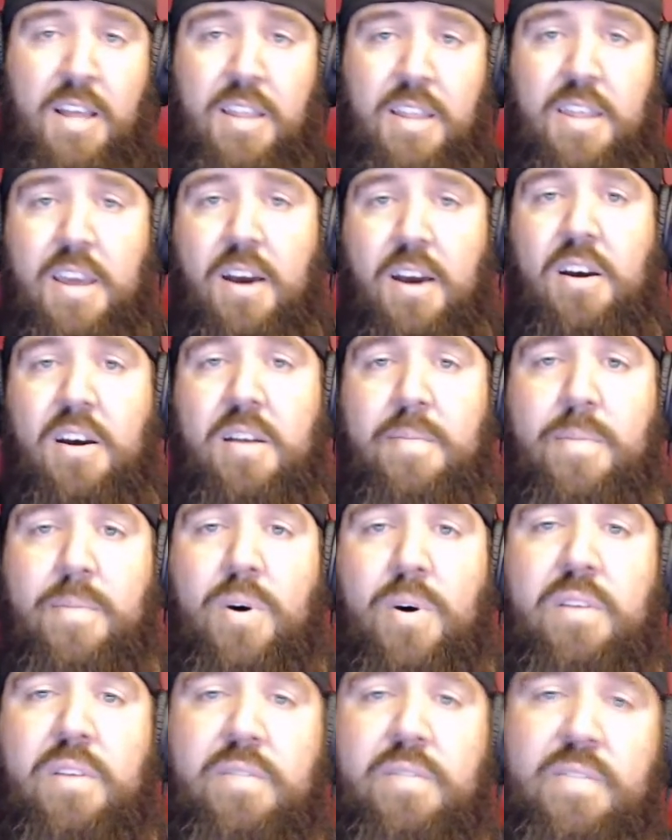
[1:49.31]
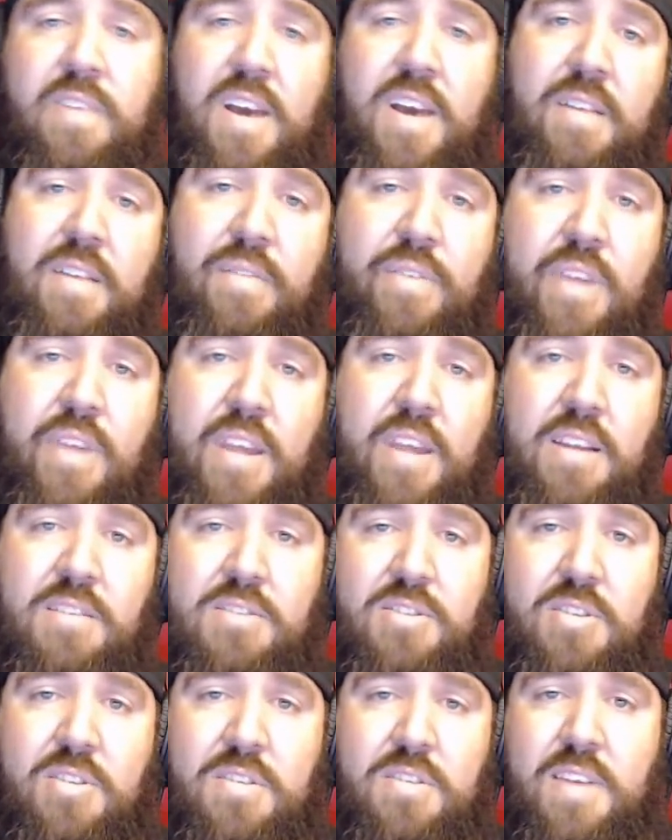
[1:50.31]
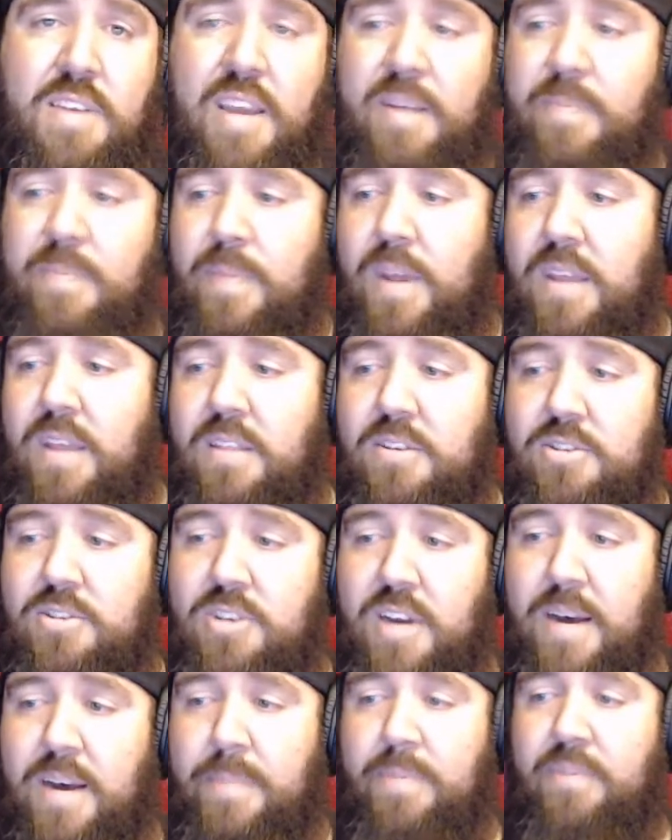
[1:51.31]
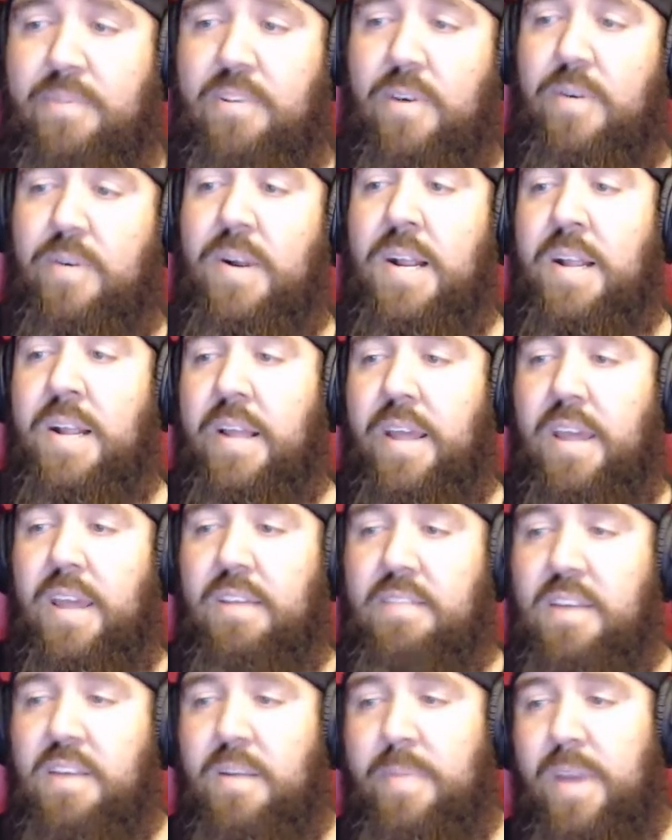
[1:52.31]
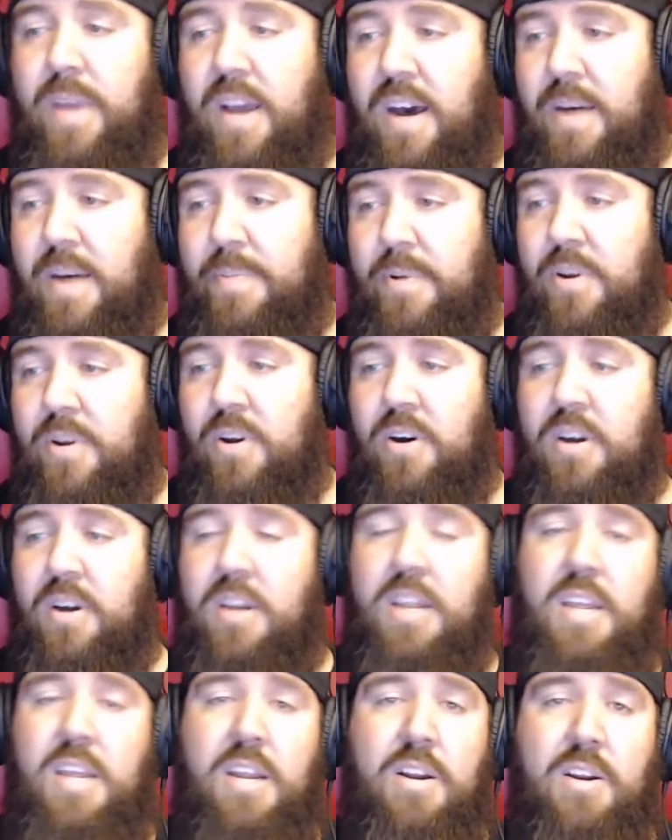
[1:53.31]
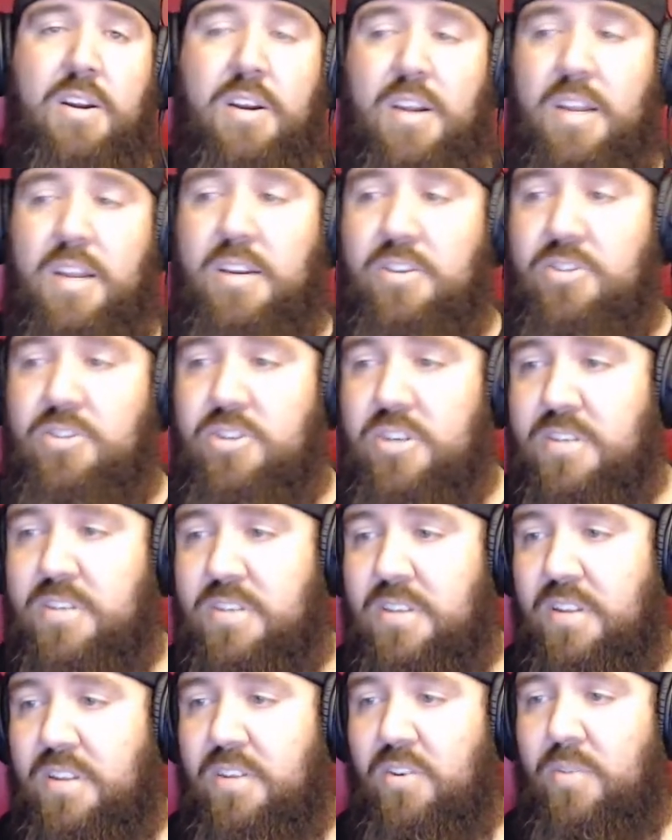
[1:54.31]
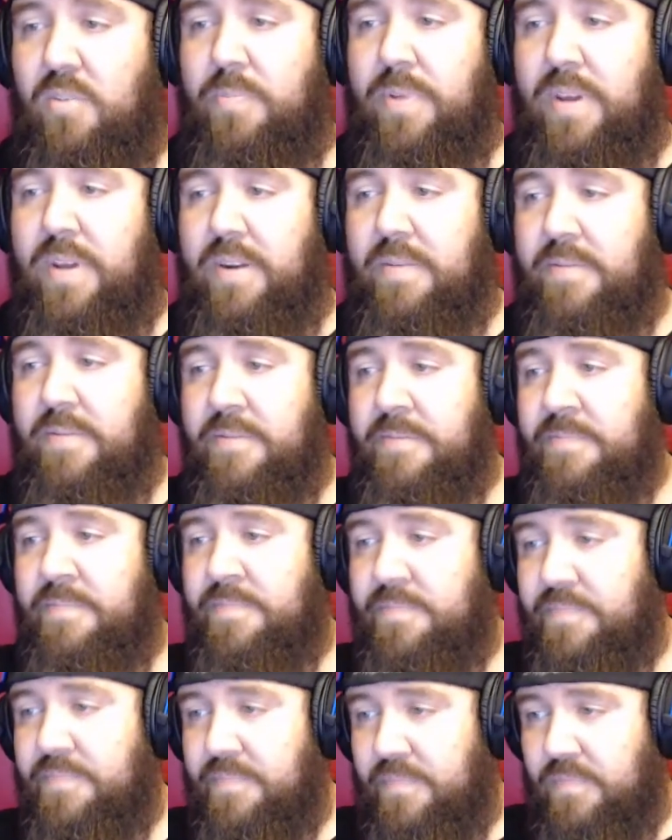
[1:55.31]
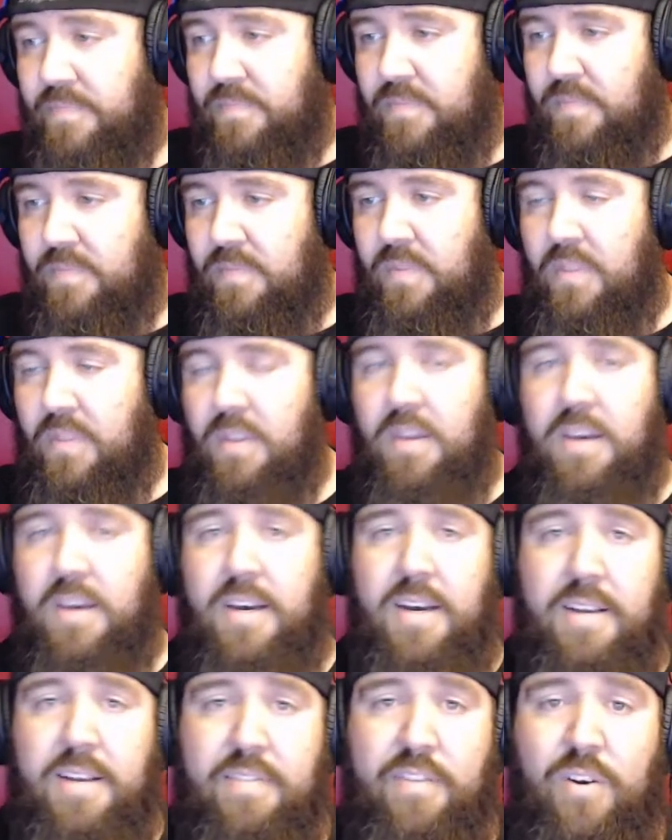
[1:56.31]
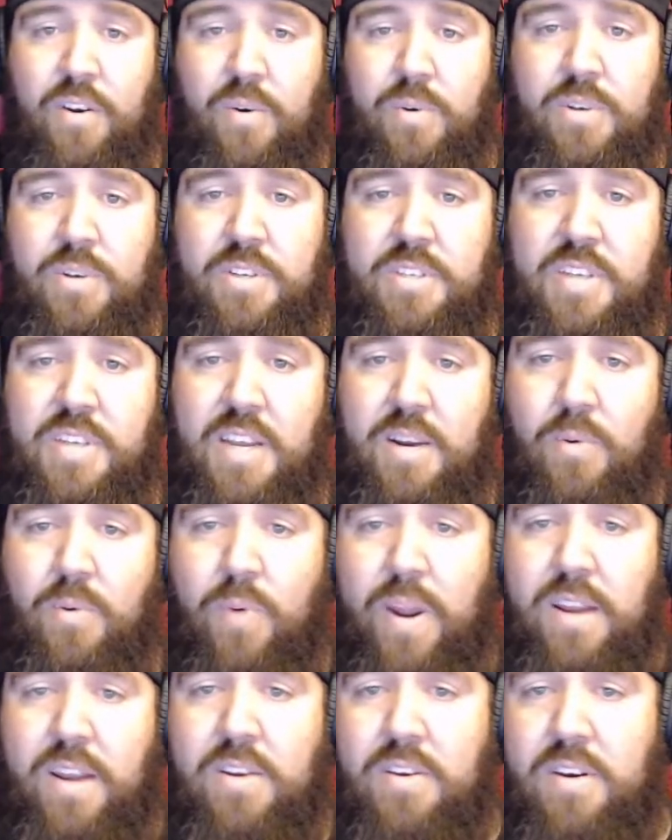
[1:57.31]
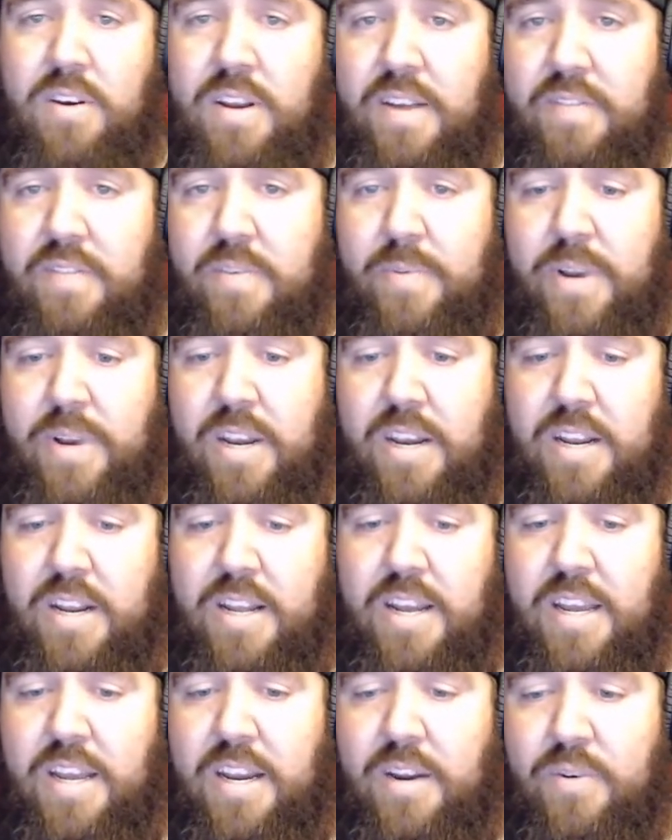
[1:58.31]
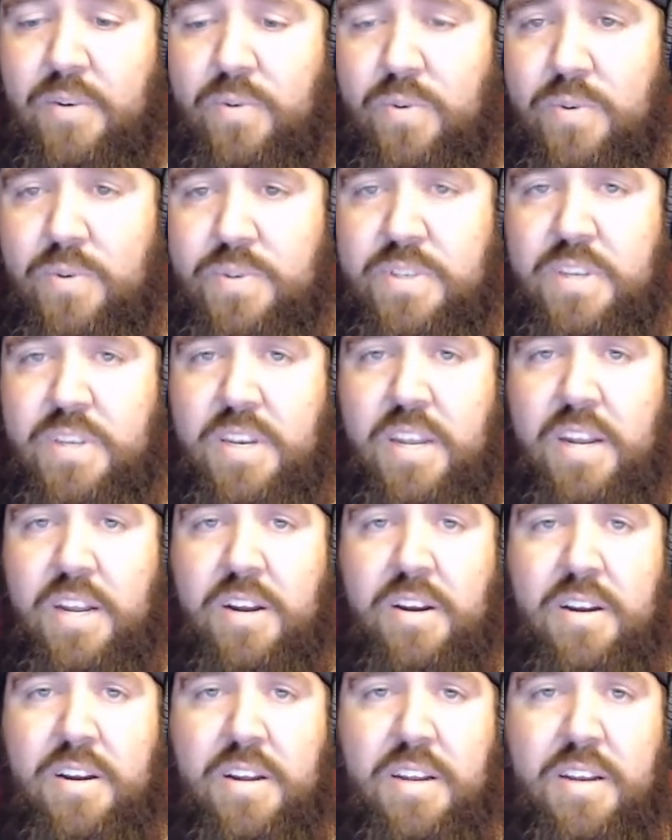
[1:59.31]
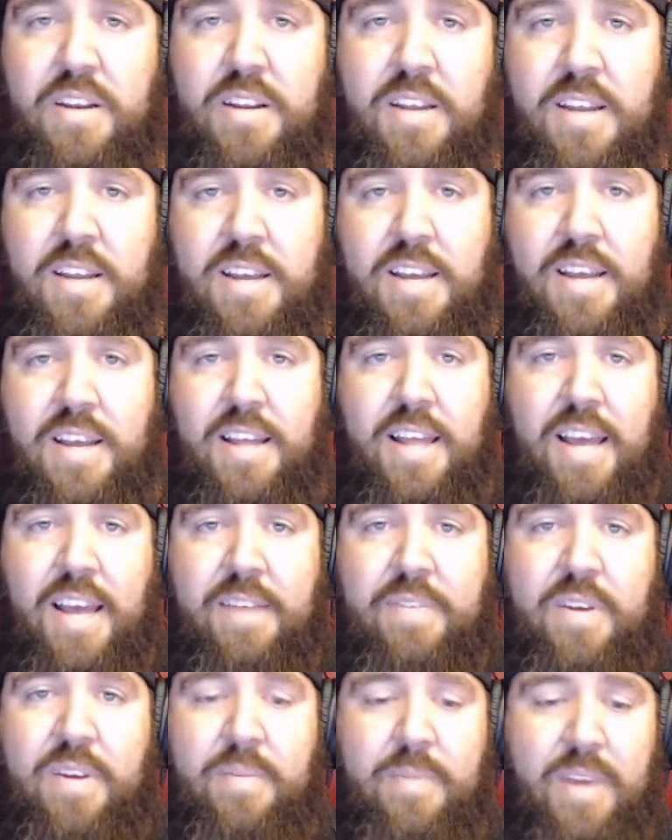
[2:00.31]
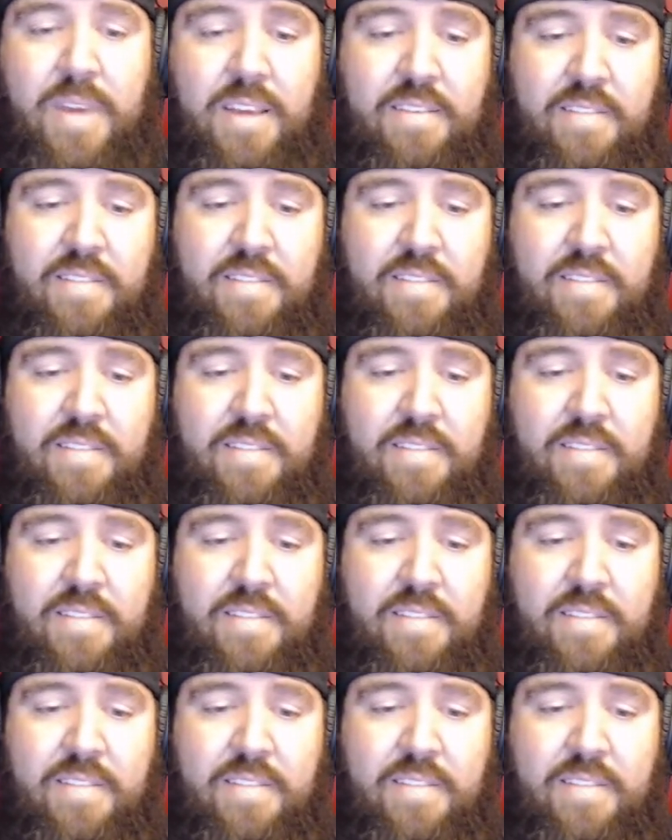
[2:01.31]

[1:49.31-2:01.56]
the automotive side of things, just like me in the shop. So he's going to be hopping on here in just a little bit. Uh, so we're just kind of waiting on everybody to kind of cruise in here and have him get